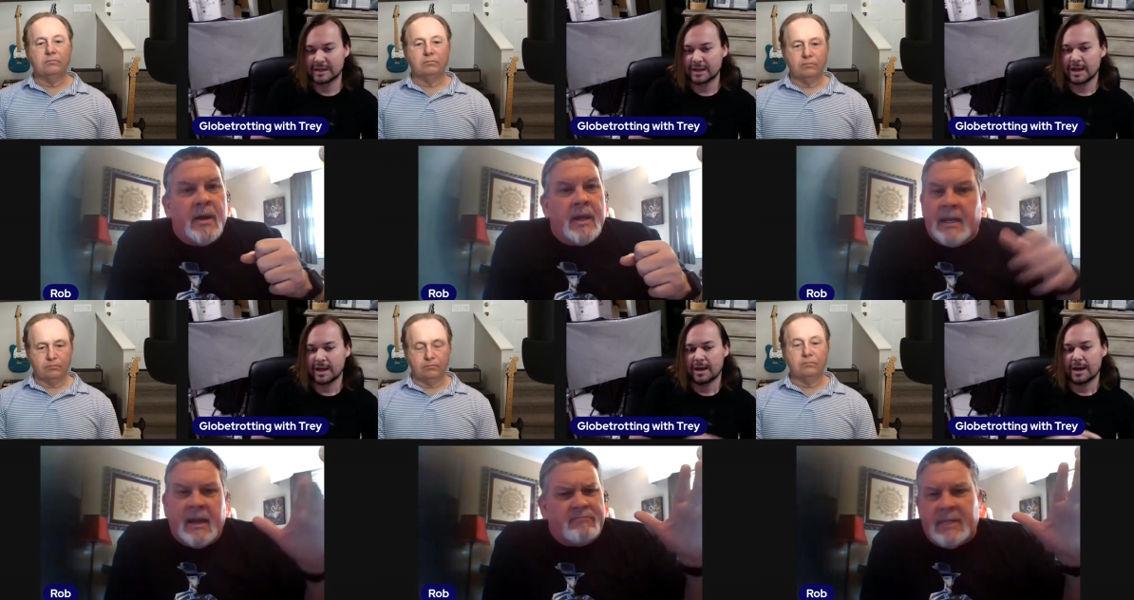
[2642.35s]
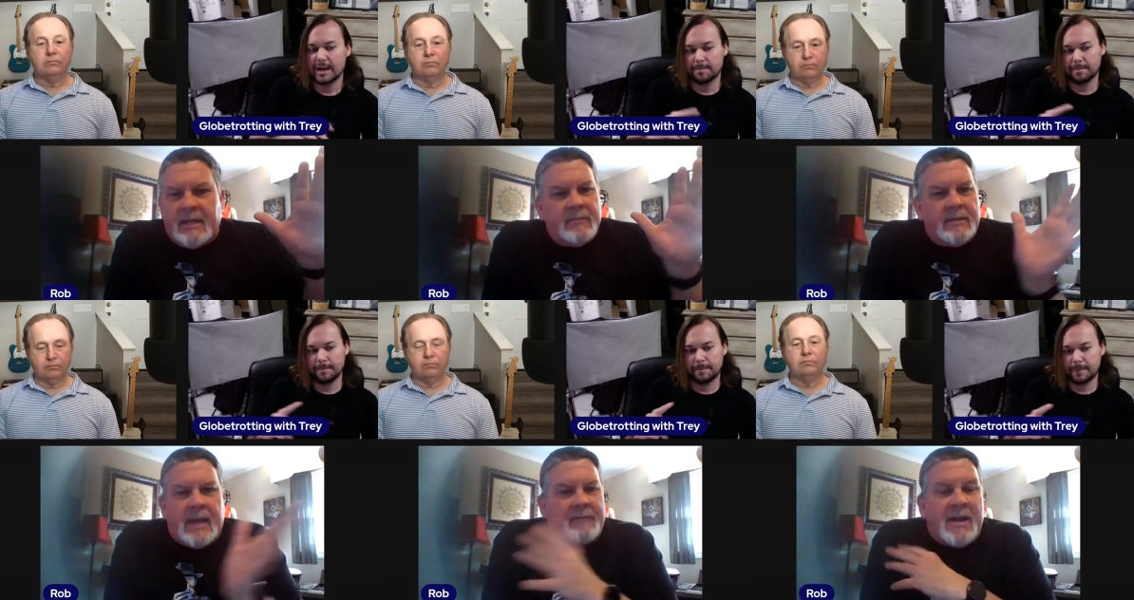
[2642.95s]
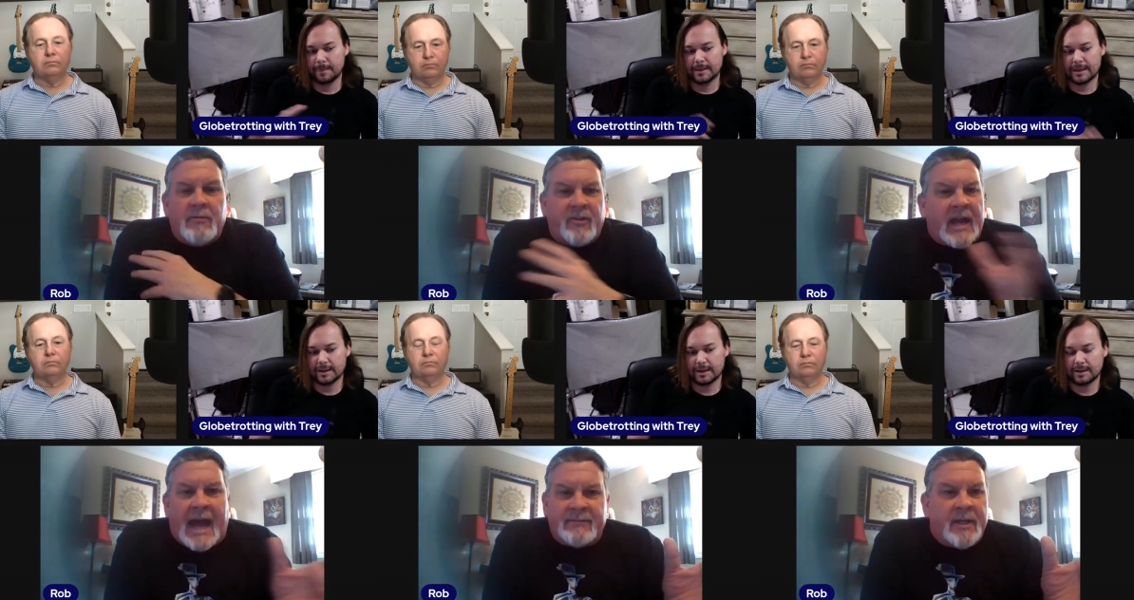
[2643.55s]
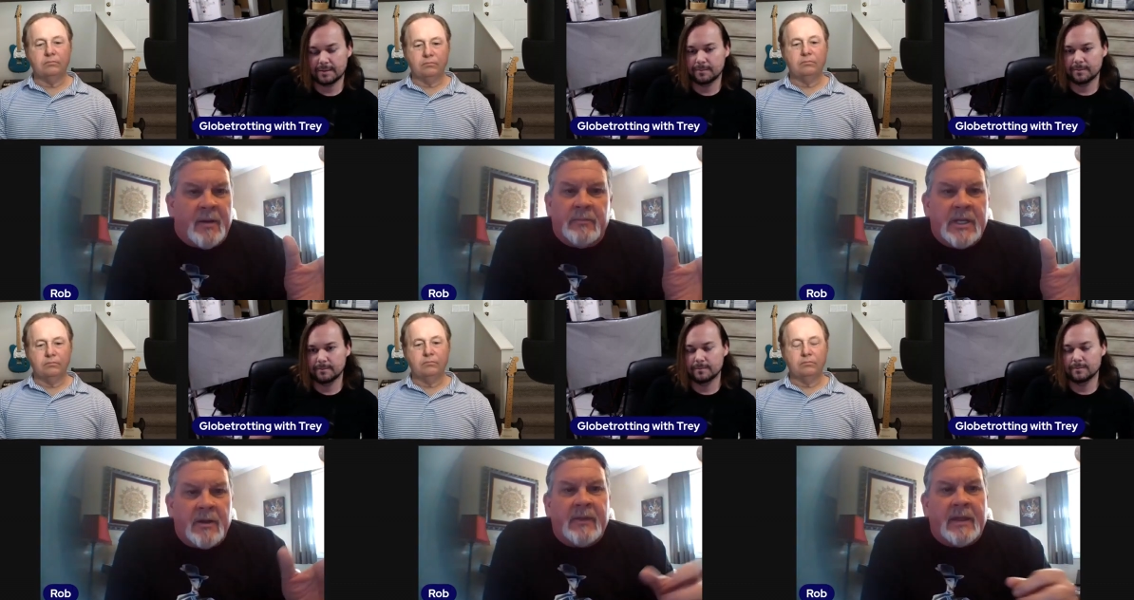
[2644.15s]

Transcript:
Speaker 1: Uh, and I never forgot them. You know,